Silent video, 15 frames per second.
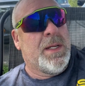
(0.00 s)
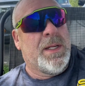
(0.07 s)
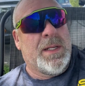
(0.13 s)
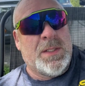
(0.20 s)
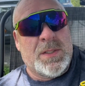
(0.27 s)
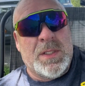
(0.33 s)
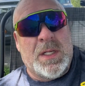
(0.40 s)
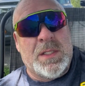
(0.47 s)

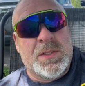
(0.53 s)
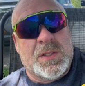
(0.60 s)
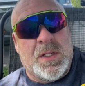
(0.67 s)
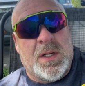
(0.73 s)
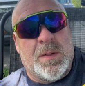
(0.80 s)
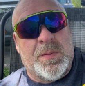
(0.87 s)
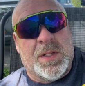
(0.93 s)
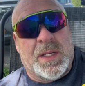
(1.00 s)
it's not as
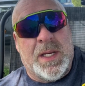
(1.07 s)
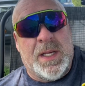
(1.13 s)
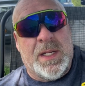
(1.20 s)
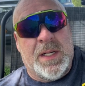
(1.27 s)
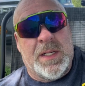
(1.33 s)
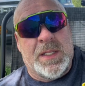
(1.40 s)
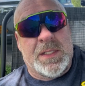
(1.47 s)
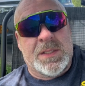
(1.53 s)

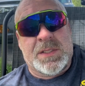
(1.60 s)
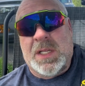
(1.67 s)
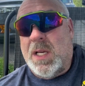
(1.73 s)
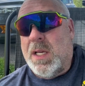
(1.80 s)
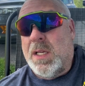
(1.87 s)
complicated as